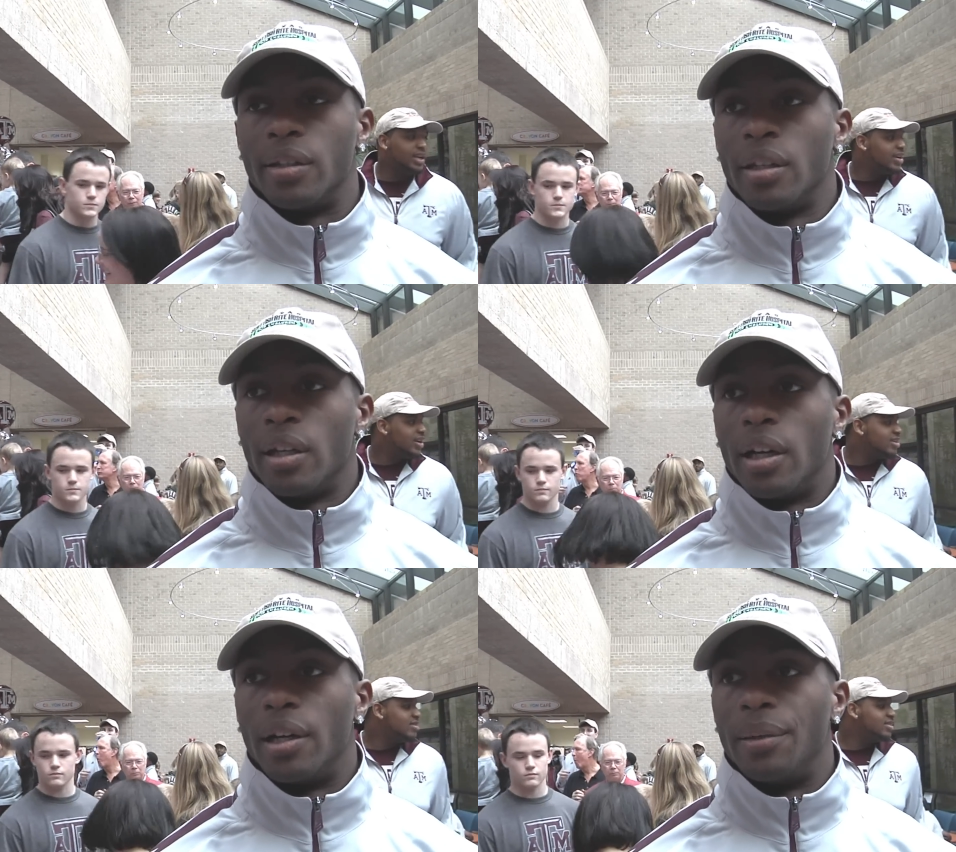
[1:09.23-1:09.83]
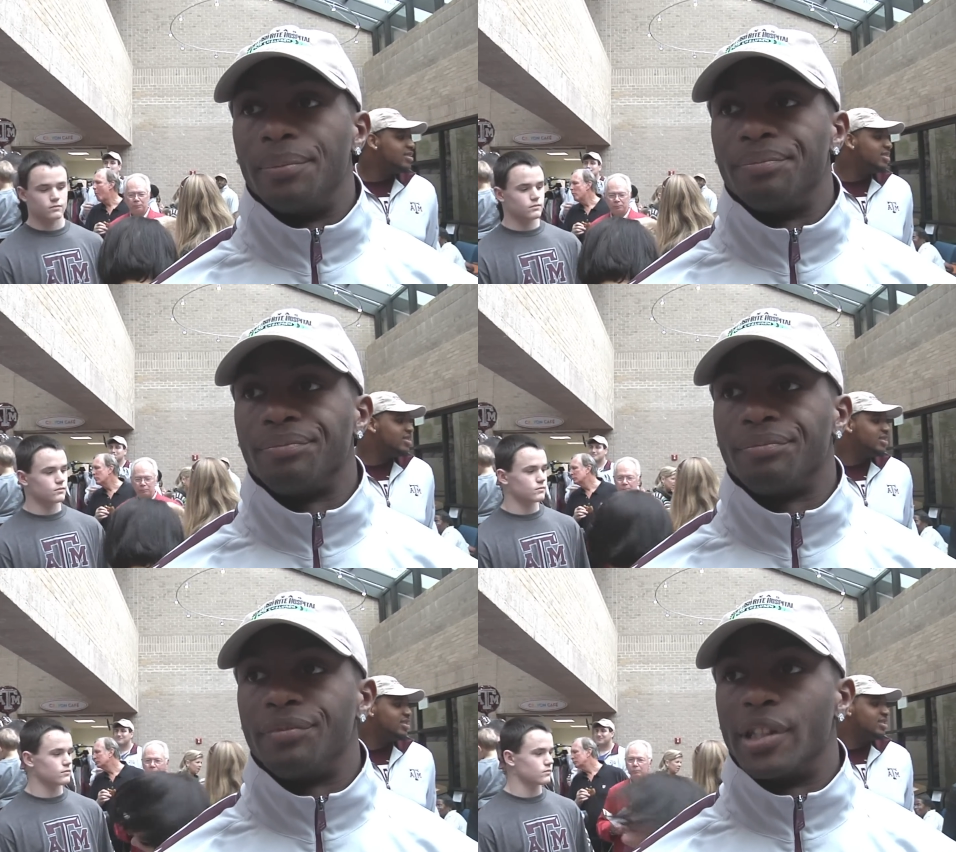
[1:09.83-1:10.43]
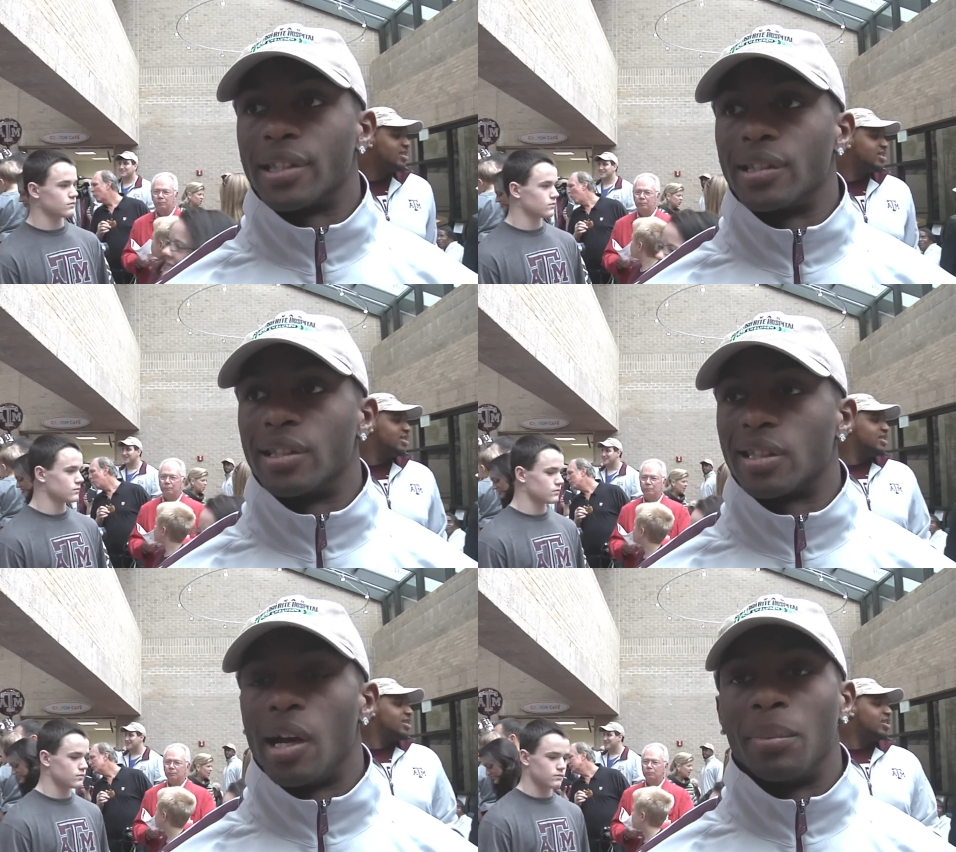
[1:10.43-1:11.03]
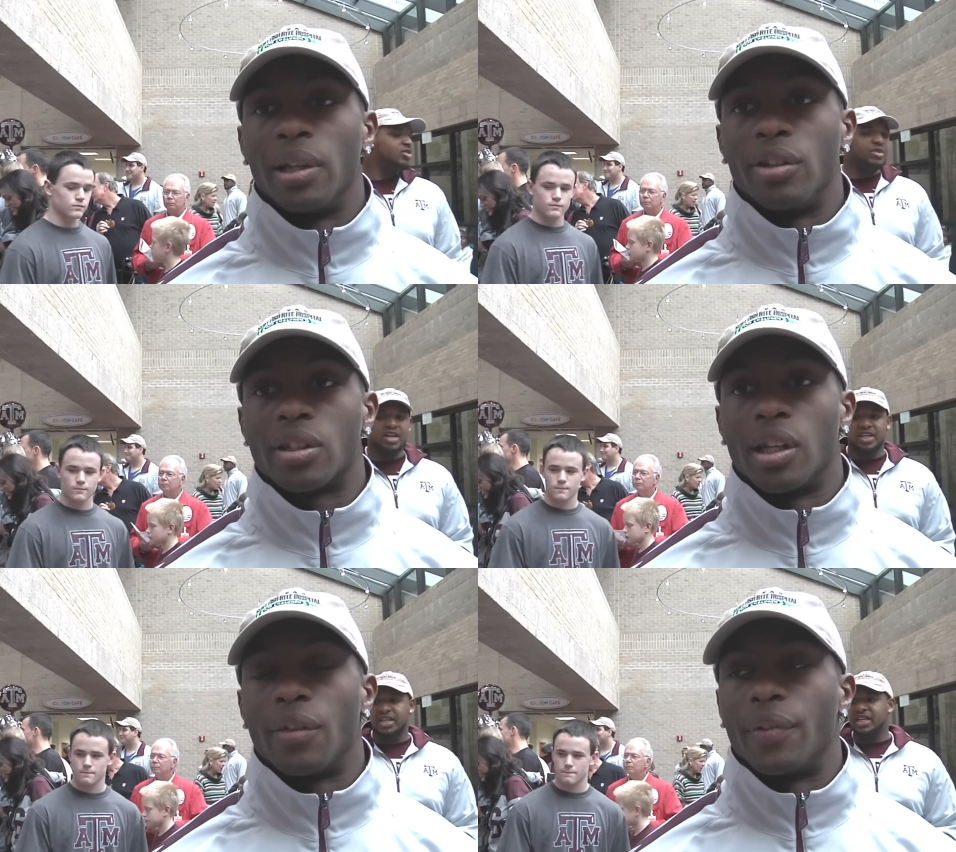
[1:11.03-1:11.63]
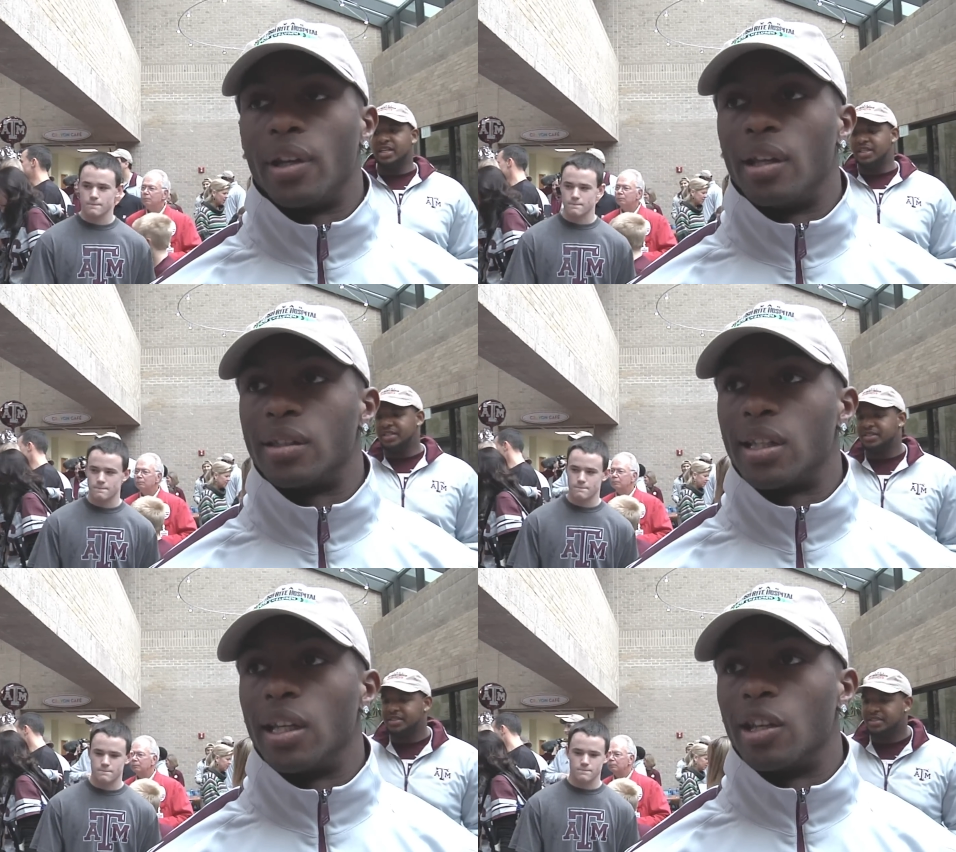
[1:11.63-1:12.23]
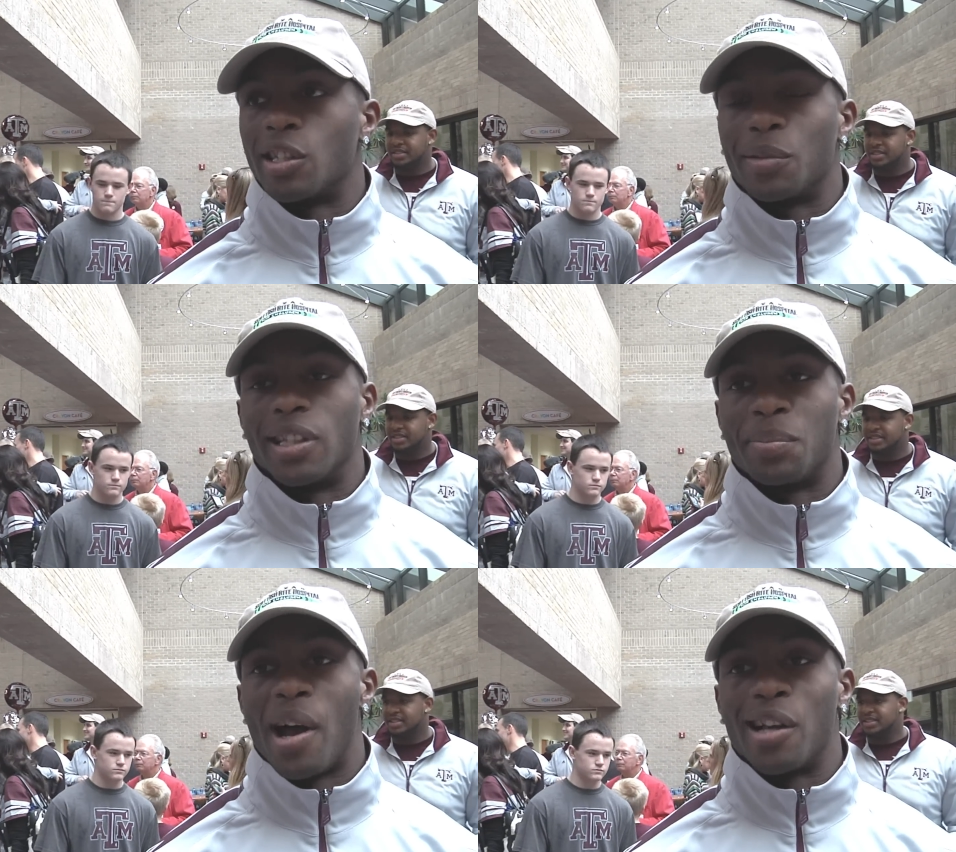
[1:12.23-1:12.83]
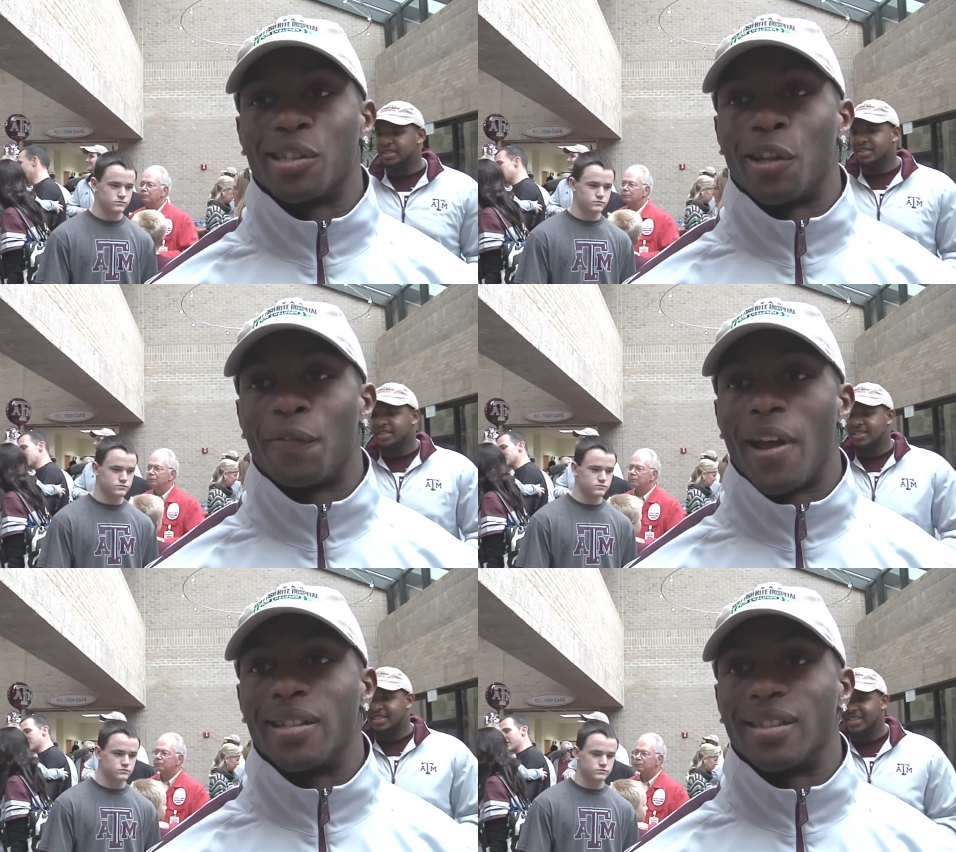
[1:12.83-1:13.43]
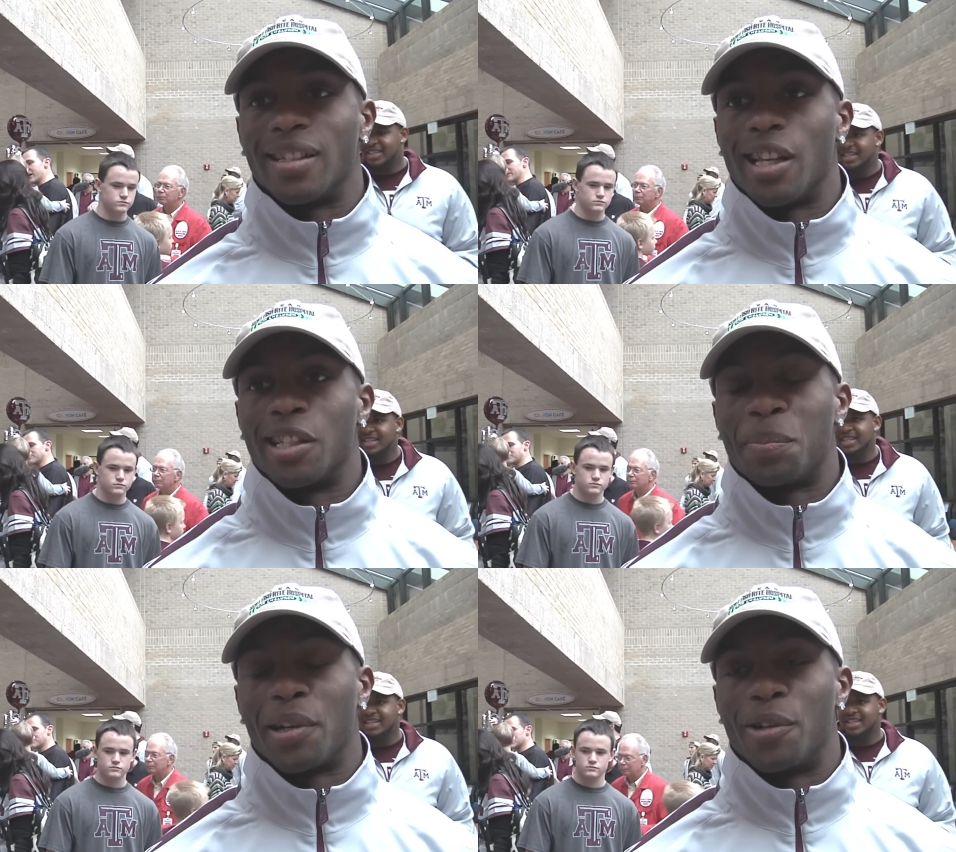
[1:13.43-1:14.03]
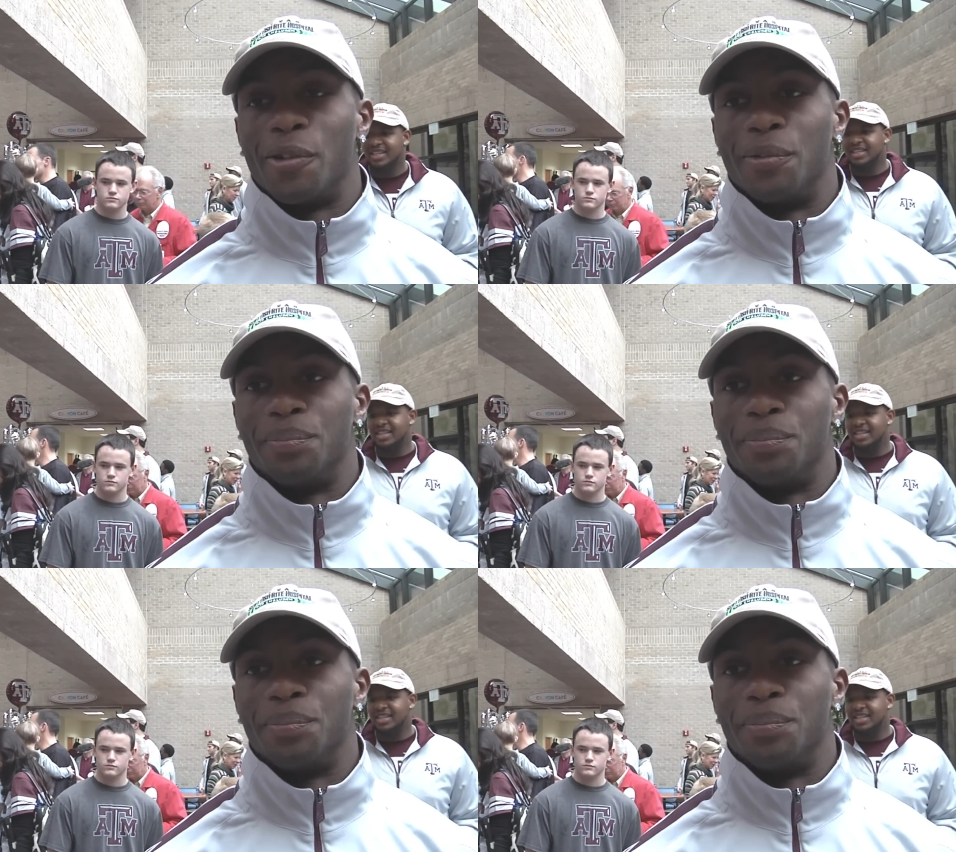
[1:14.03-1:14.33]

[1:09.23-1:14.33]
Speaker 1: And um, just, just humbling yourself and, and seeing their, the smiles on their faces is, is pretty cool.